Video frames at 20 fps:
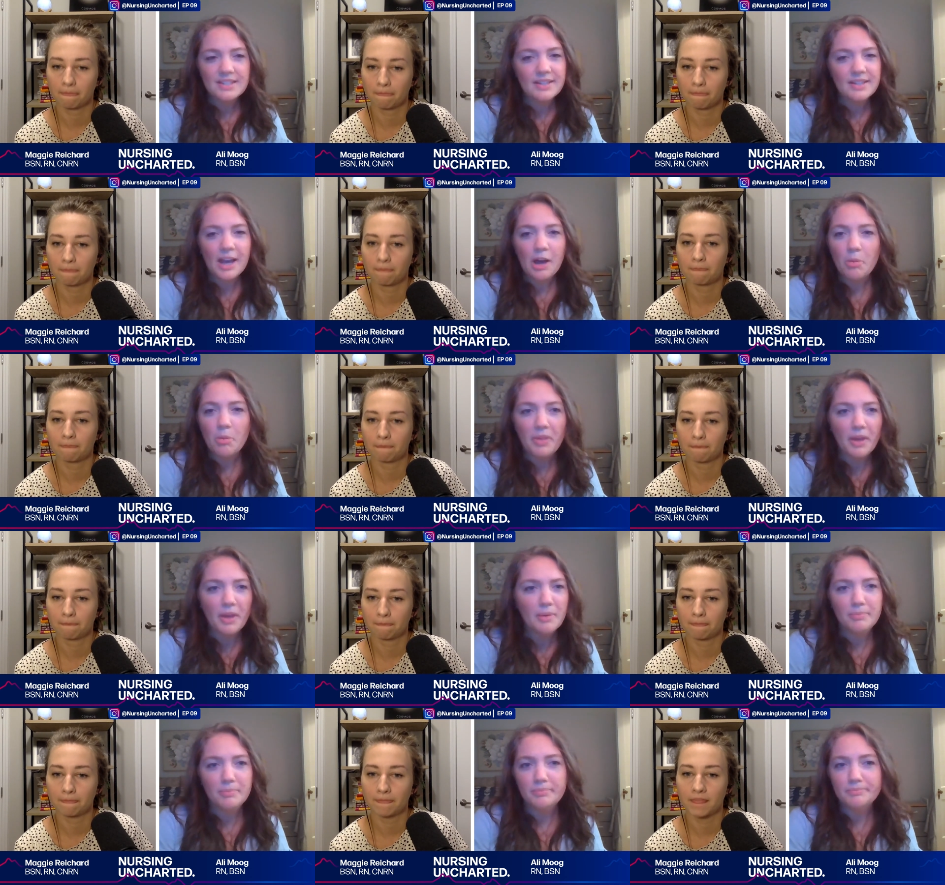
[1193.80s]
Speaker 1: Help
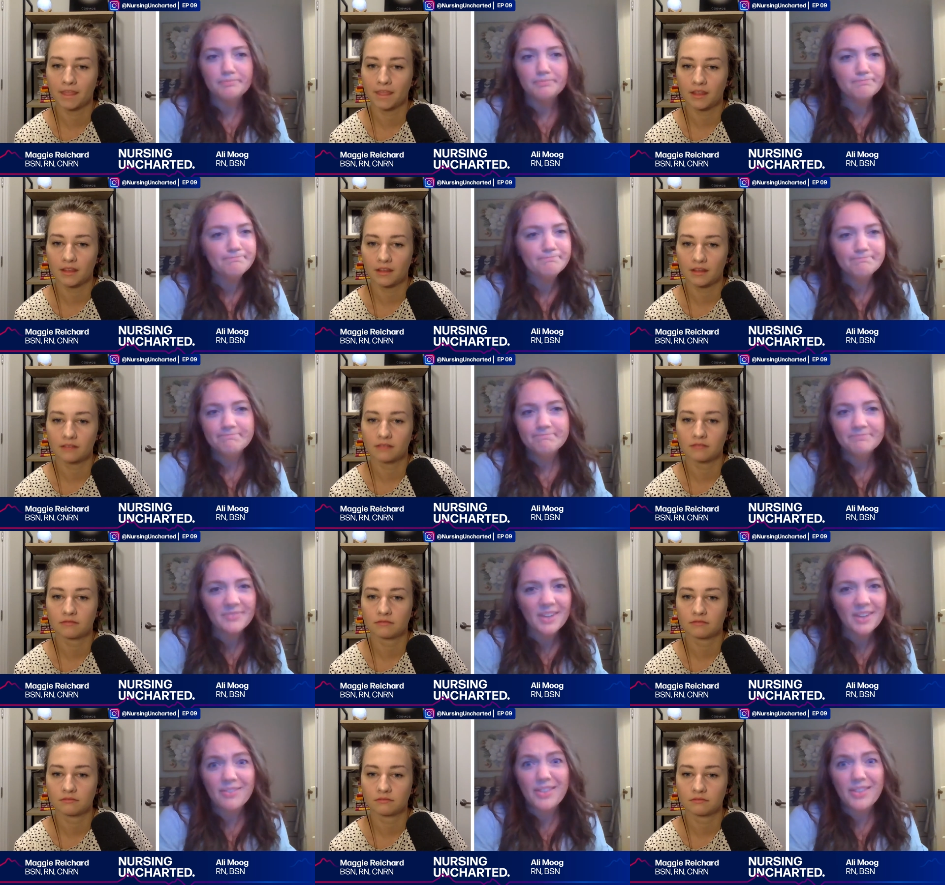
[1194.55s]
them
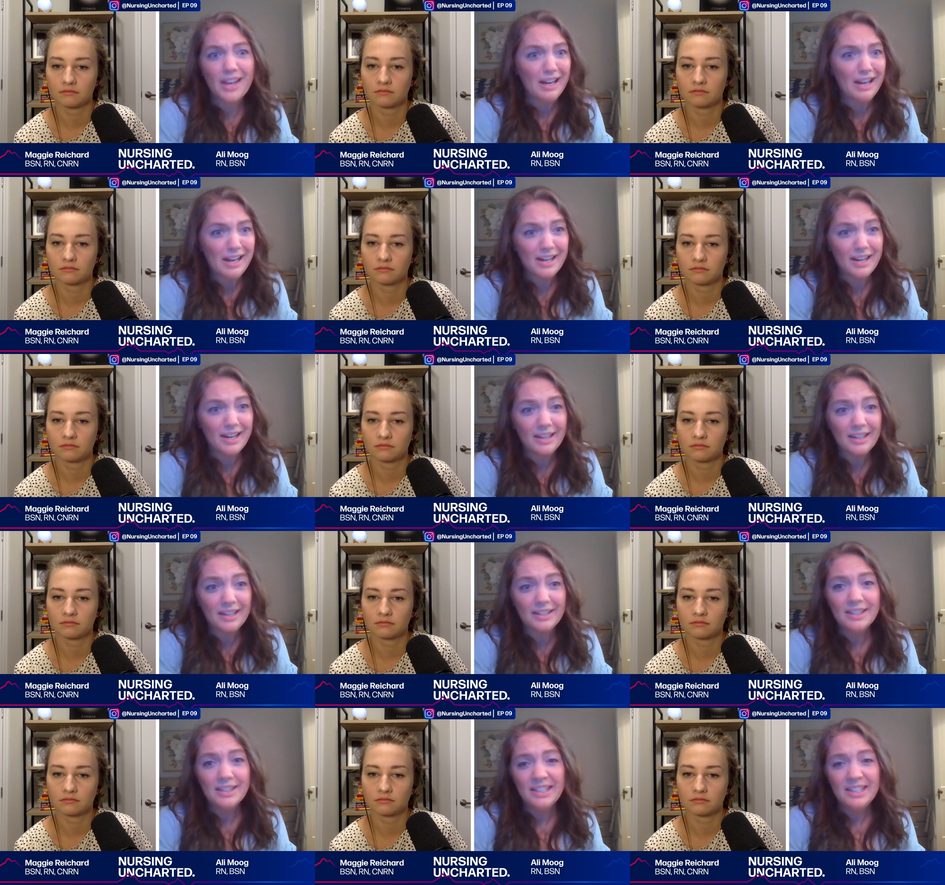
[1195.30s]
if they need
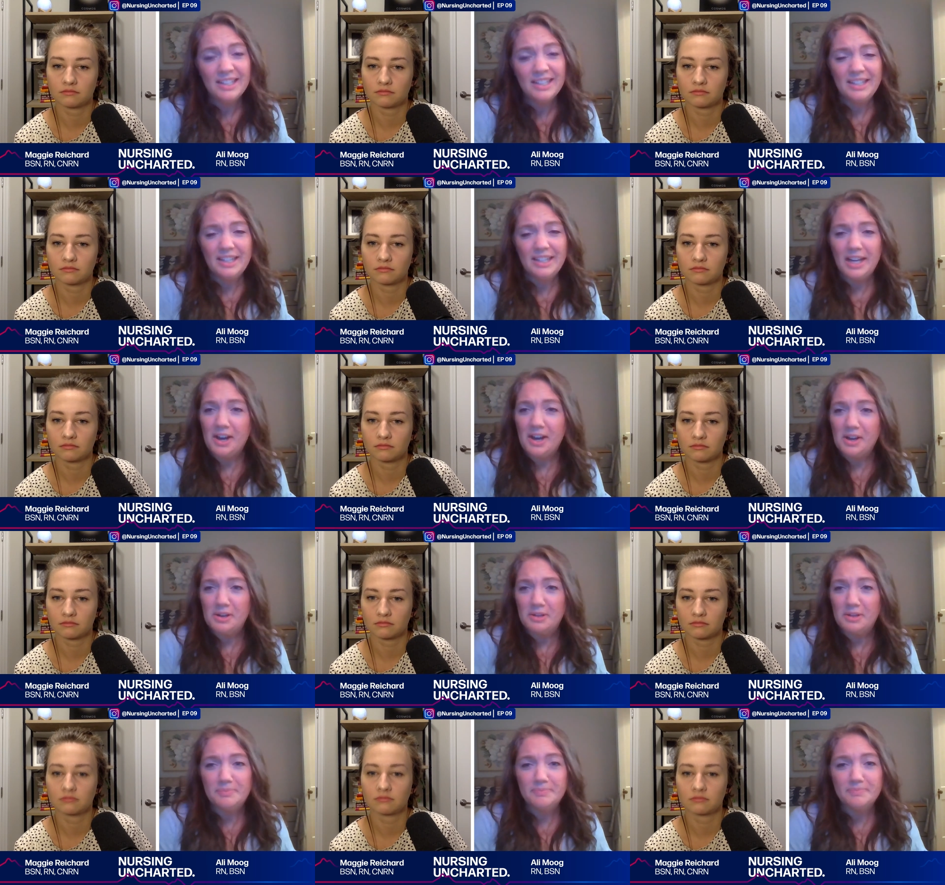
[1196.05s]
it.
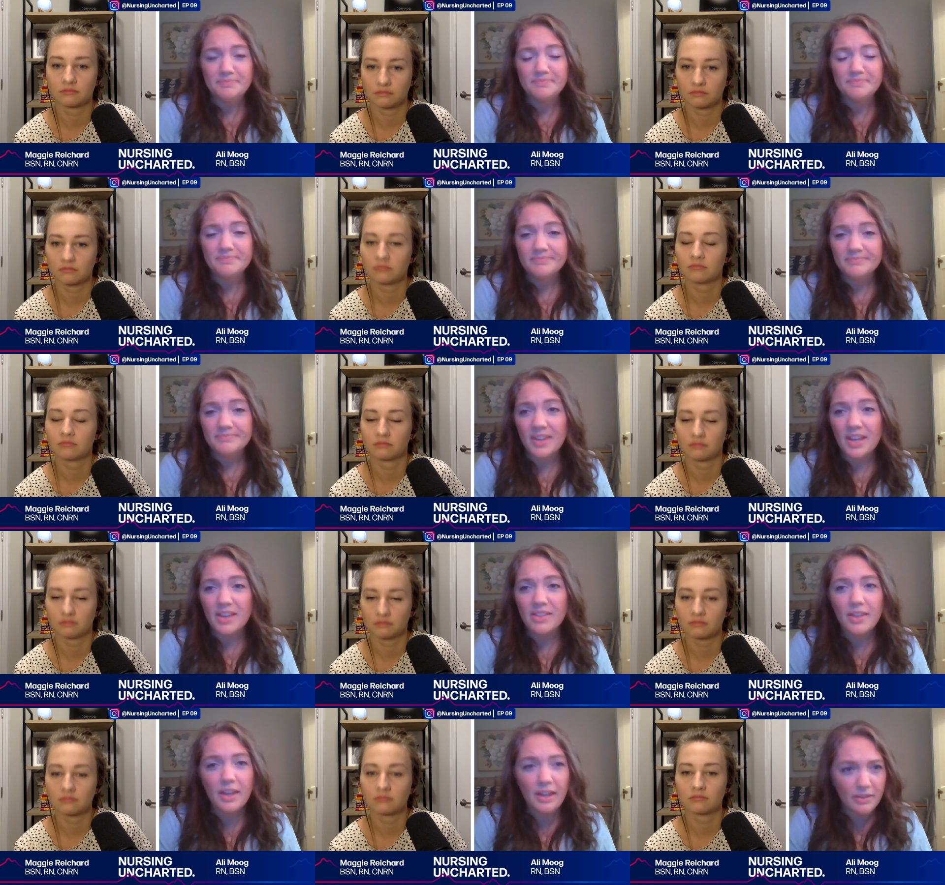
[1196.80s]

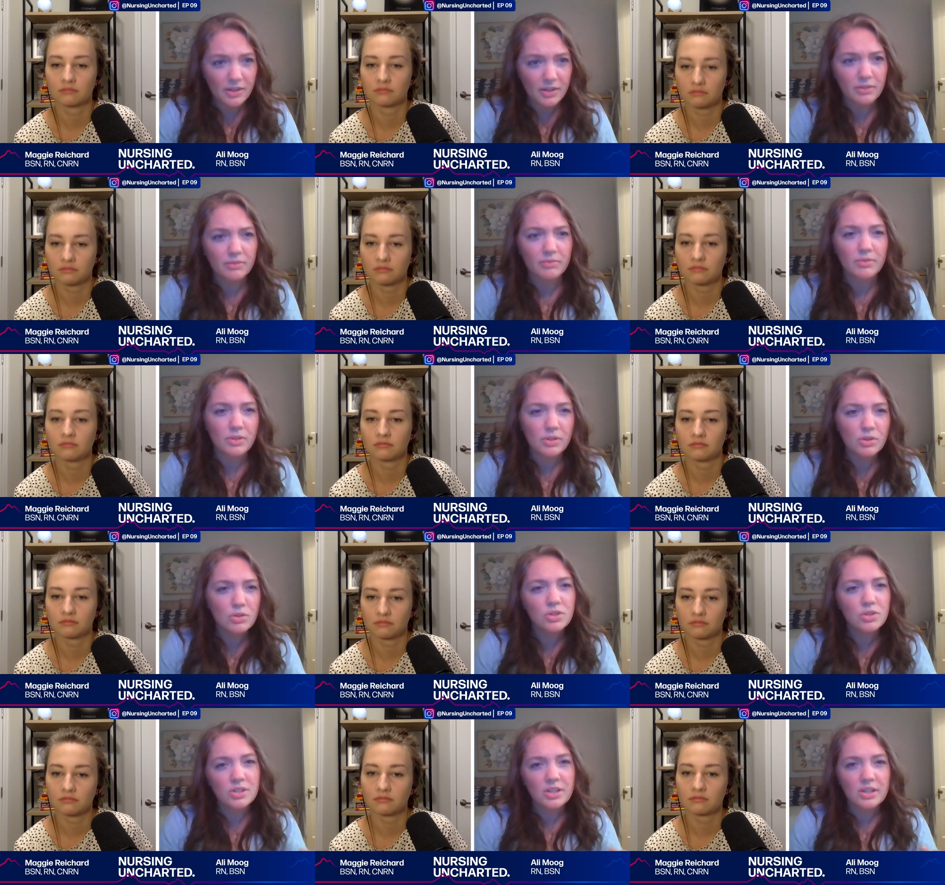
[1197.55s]
And then they're
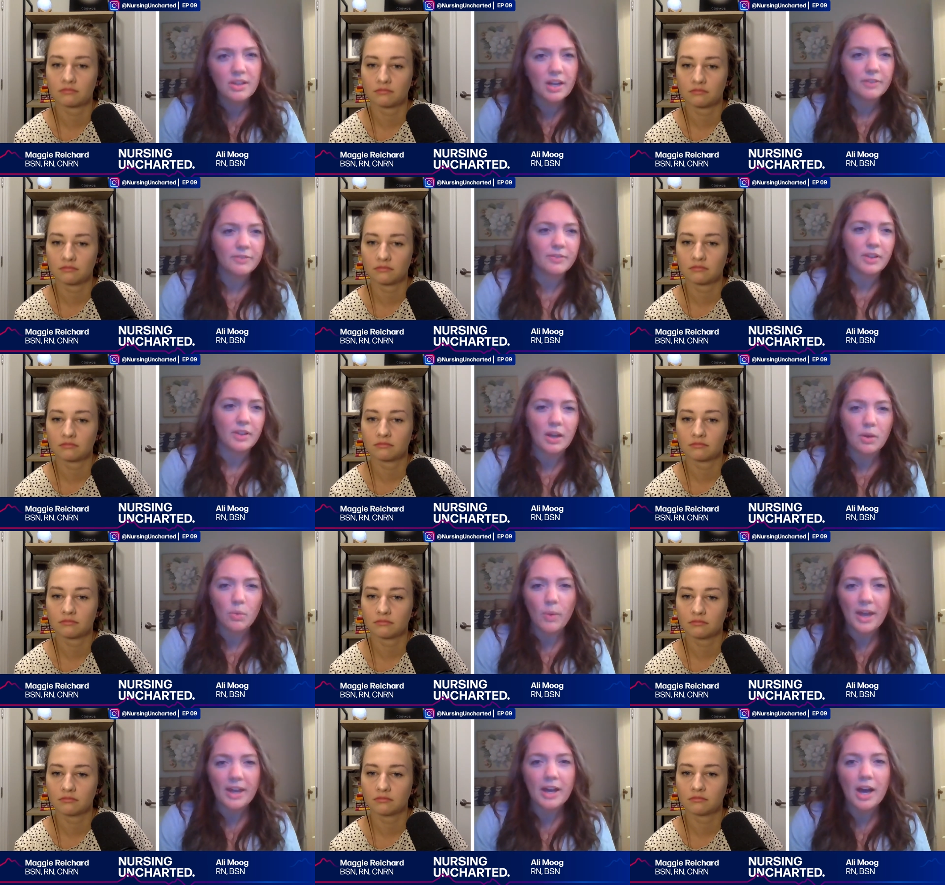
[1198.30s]
usually there for
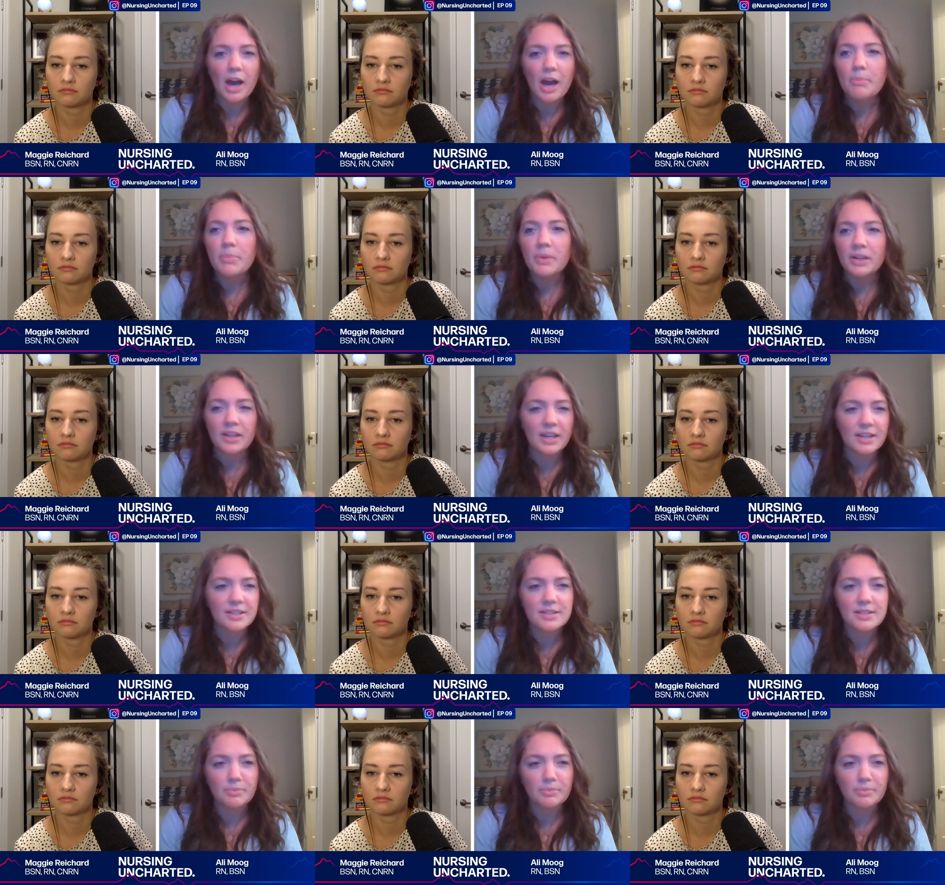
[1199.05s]
like wake up in case